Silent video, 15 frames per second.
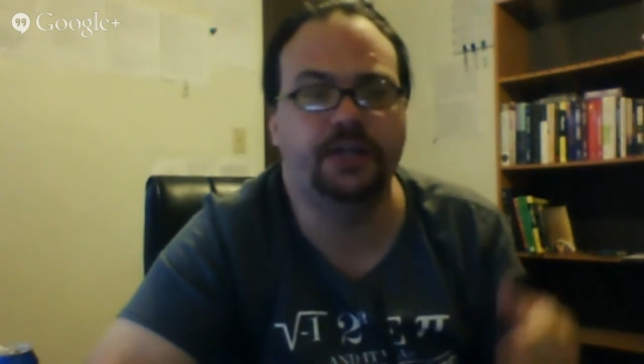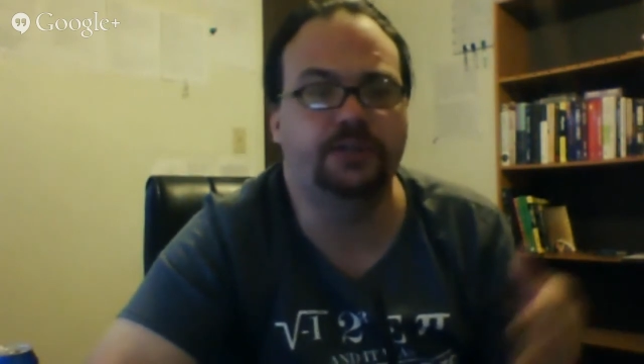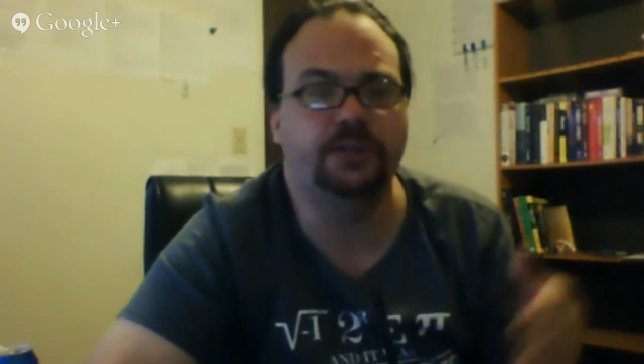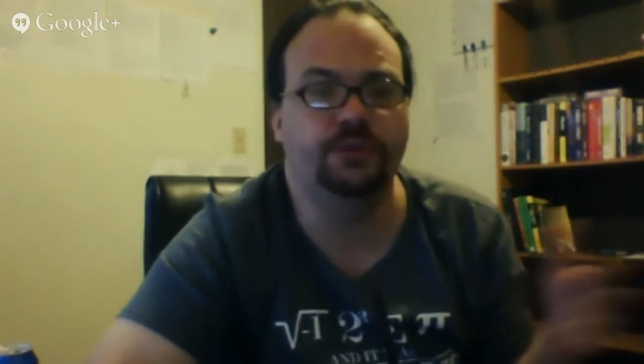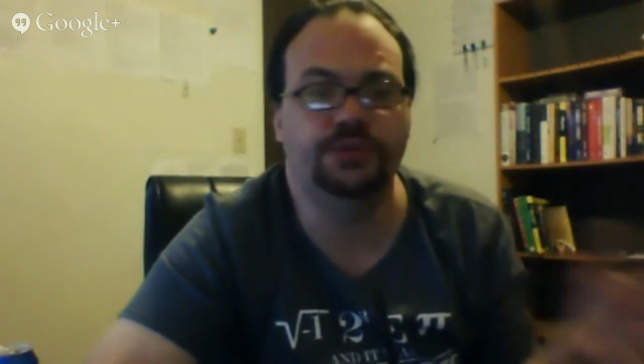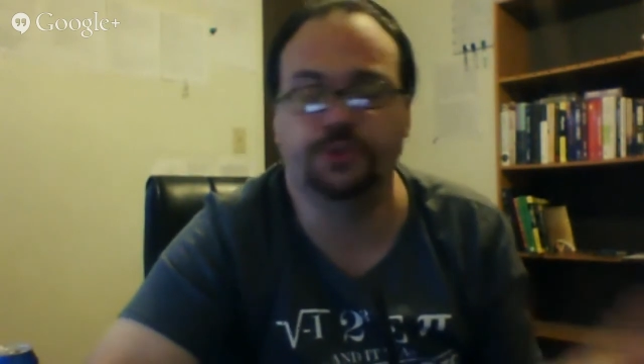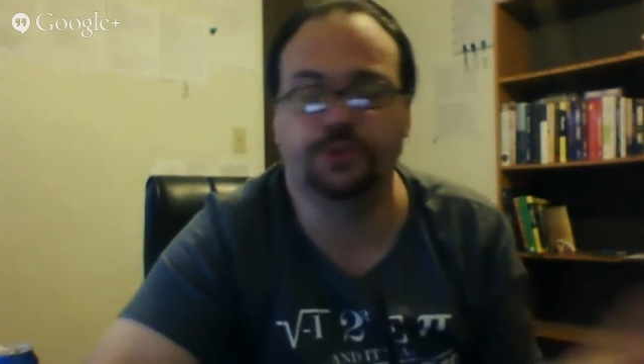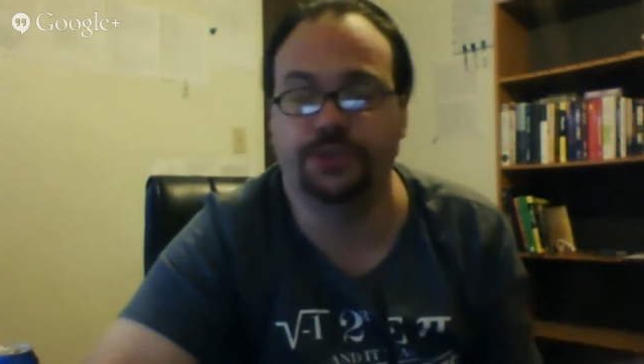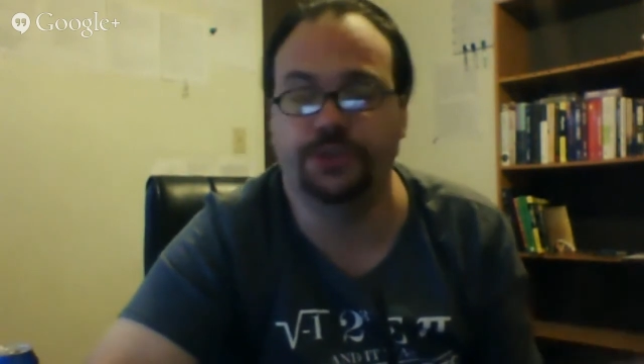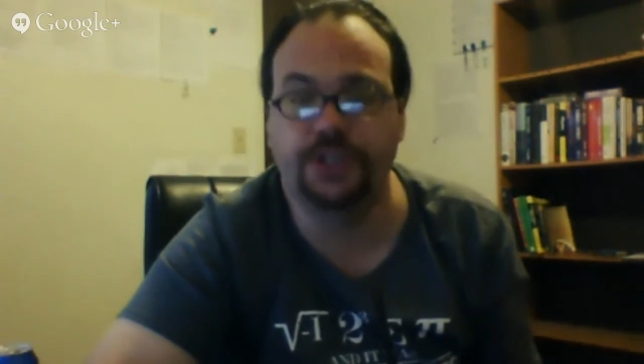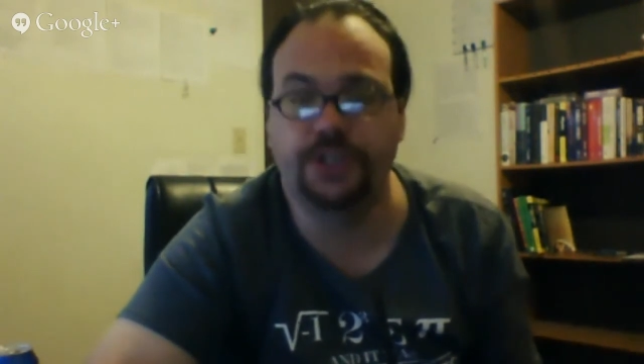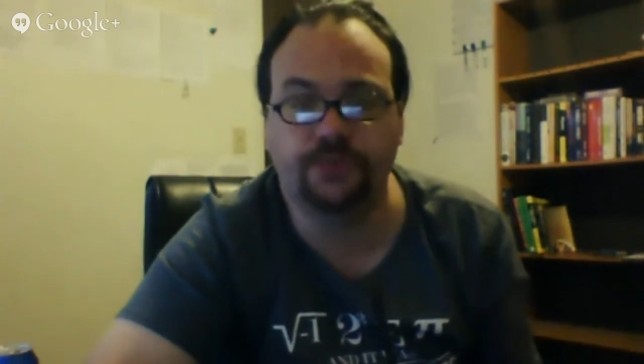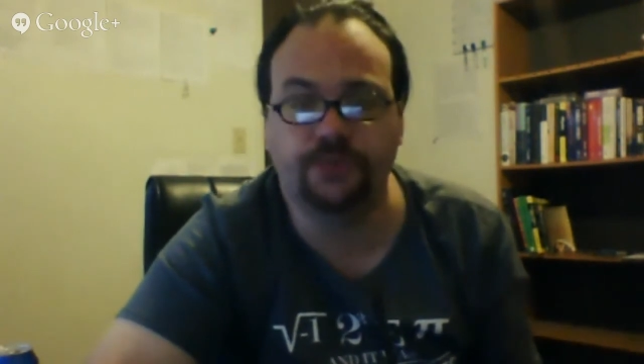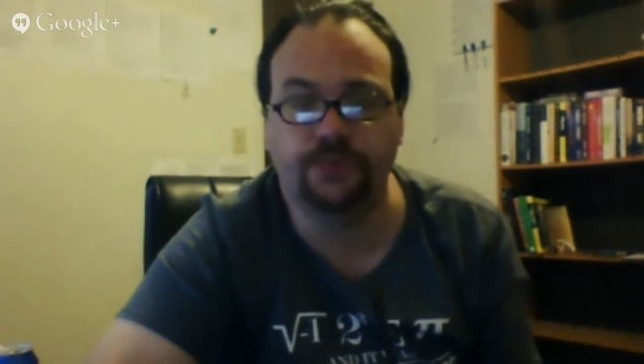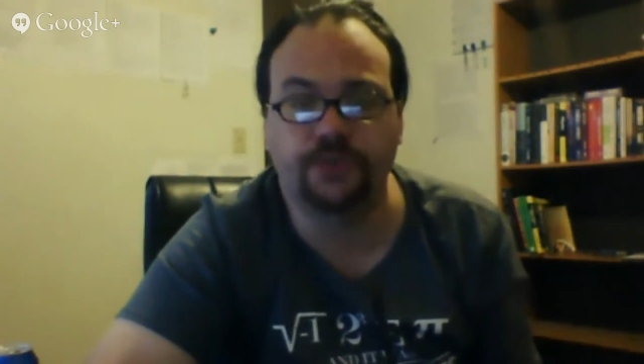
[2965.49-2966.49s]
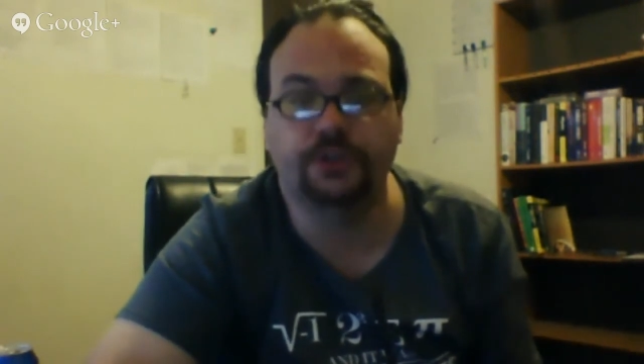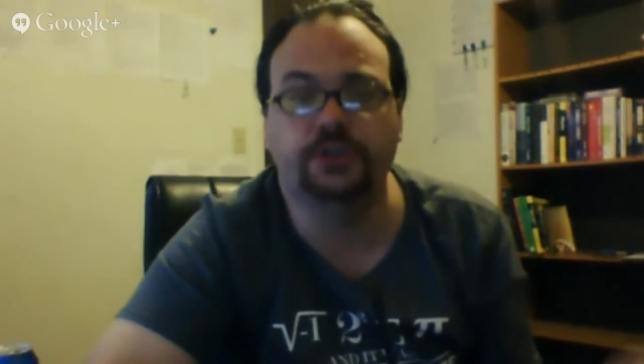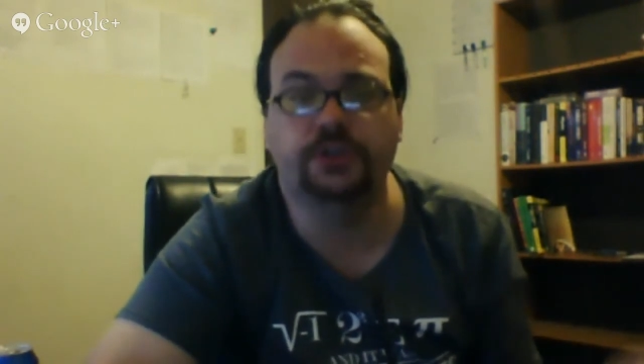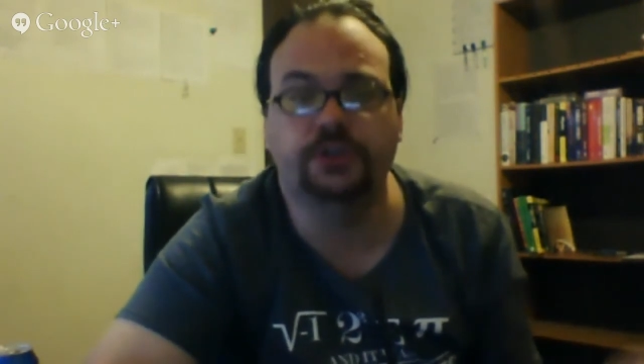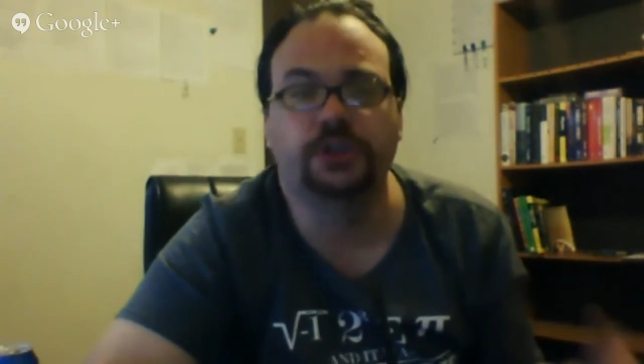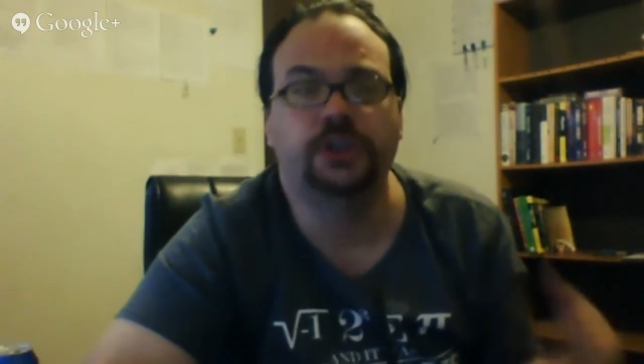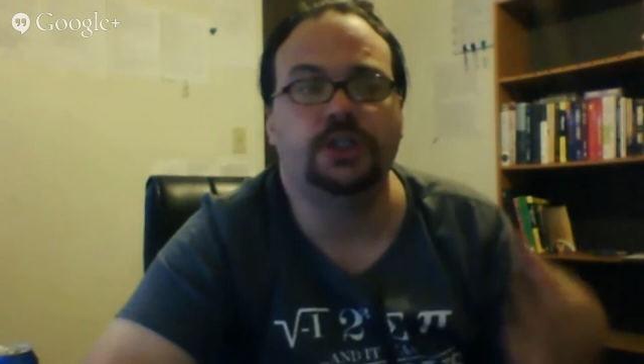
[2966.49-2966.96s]
Scrivener,
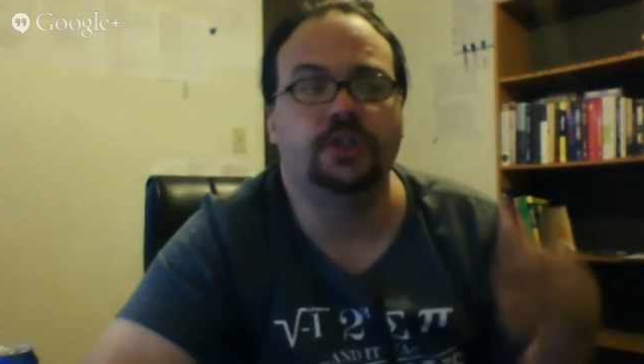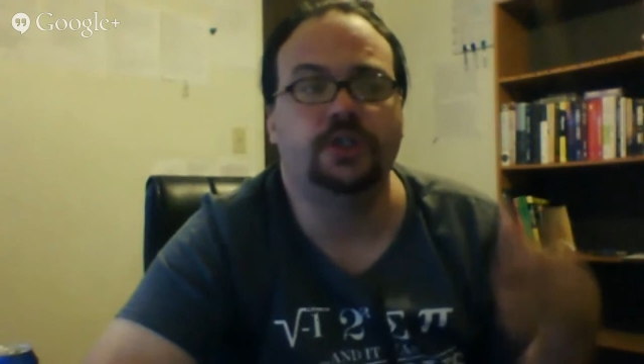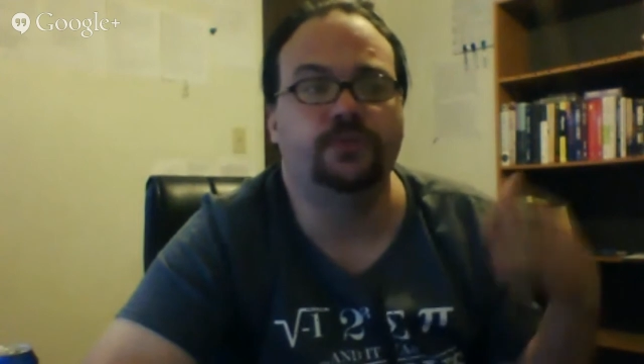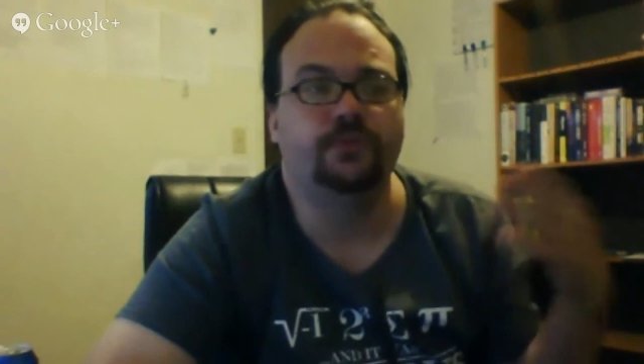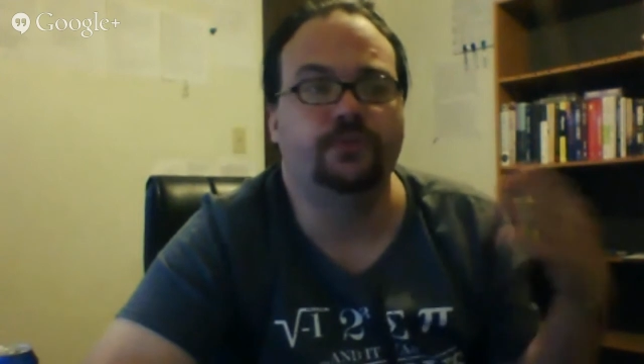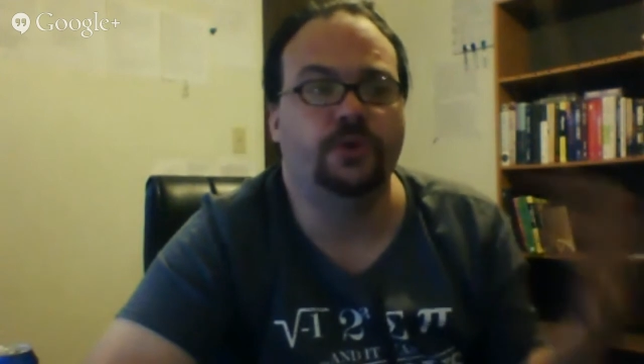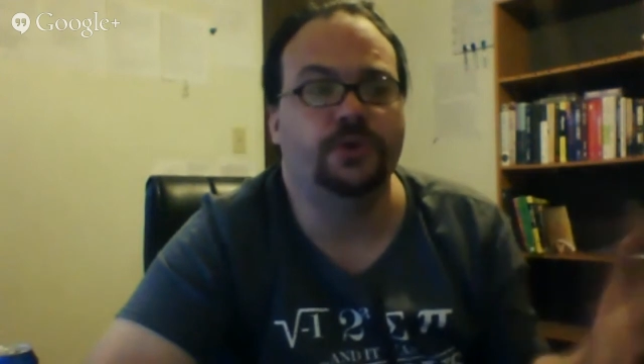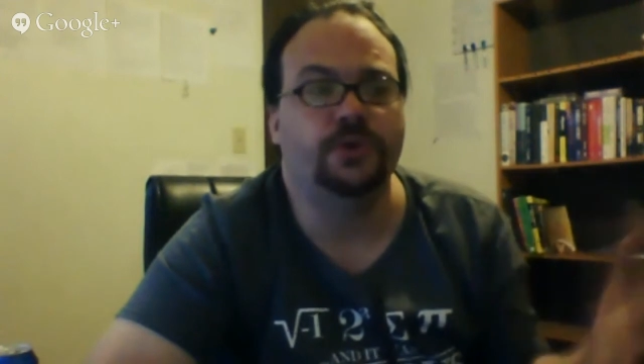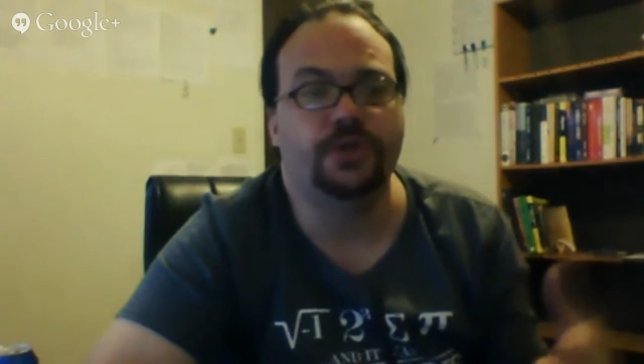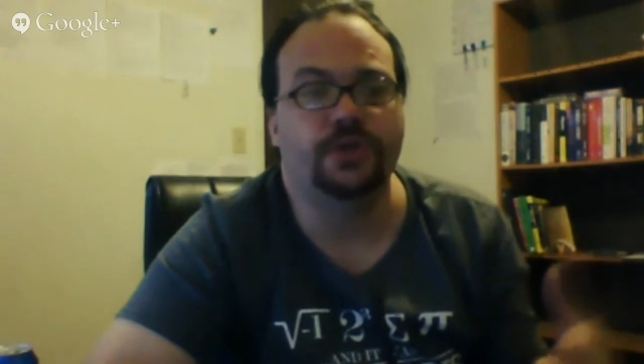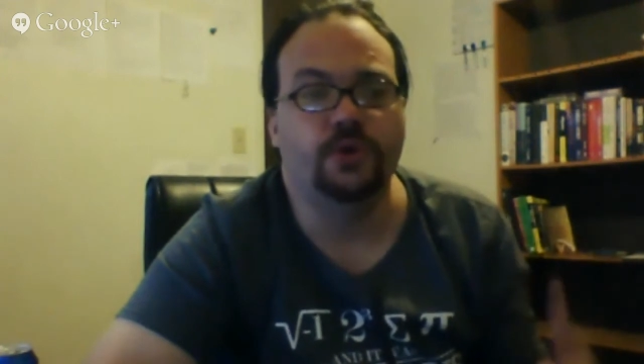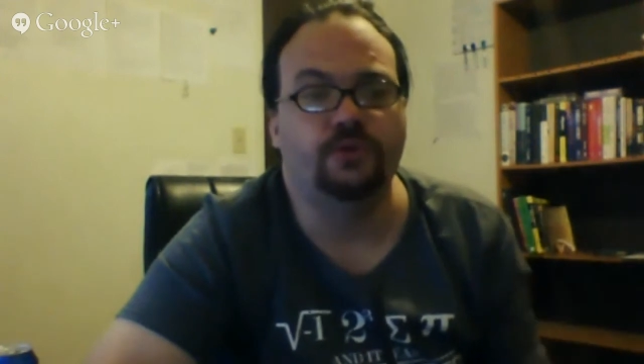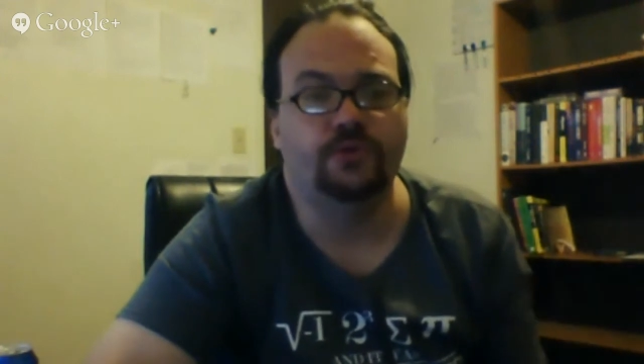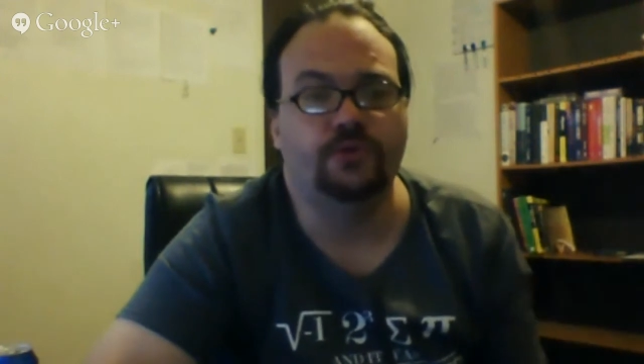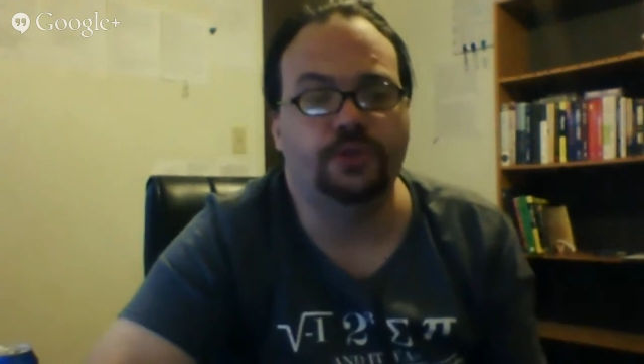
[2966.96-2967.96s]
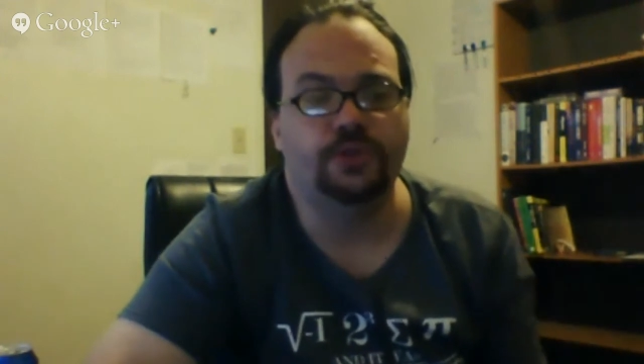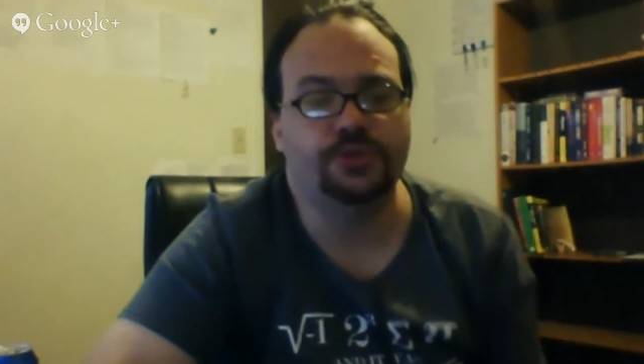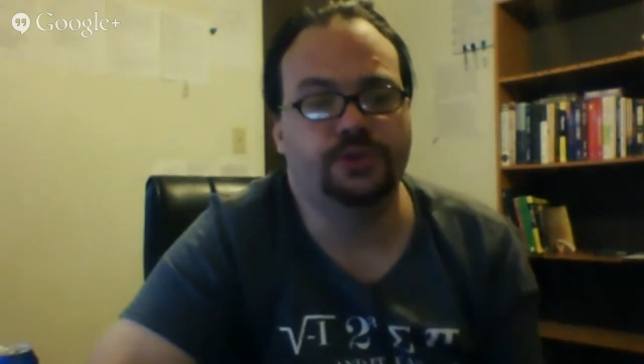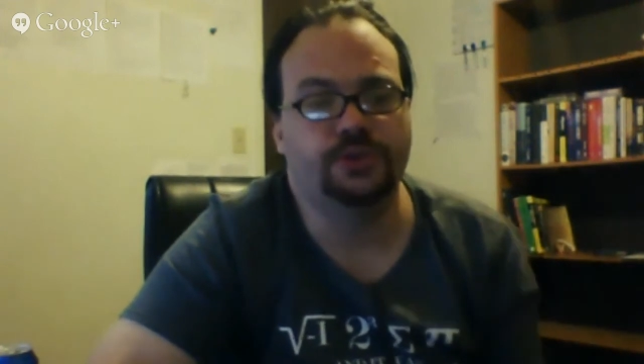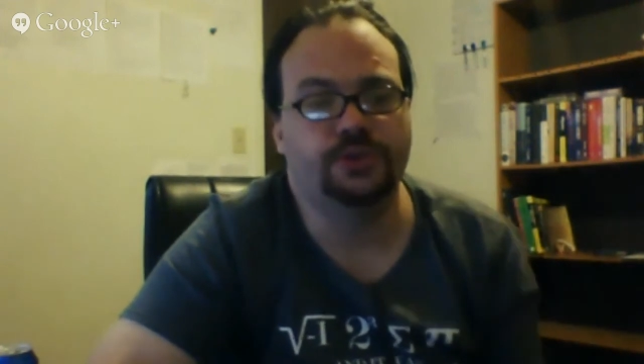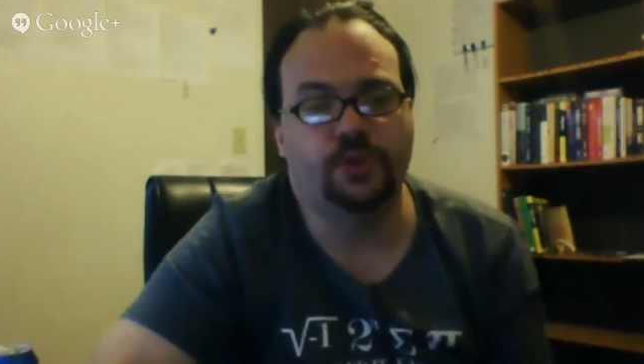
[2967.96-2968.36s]
for the overall story?